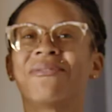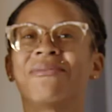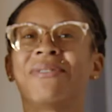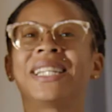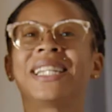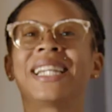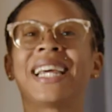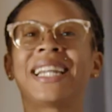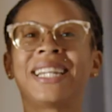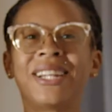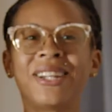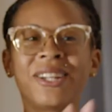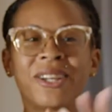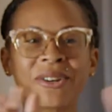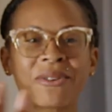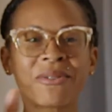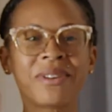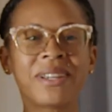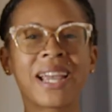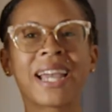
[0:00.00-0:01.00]
letting the
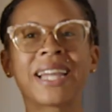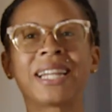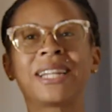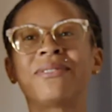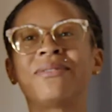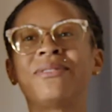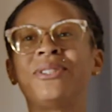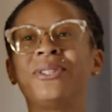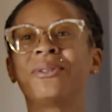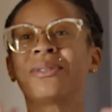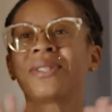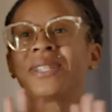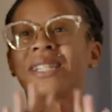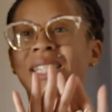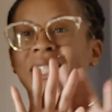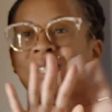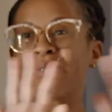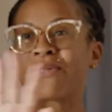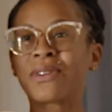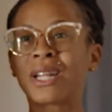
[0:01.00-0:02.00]
creative juices
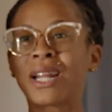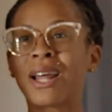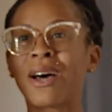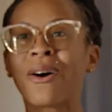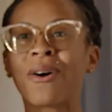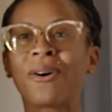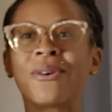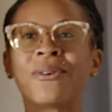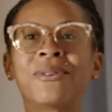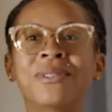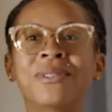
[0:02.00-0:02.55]
flow.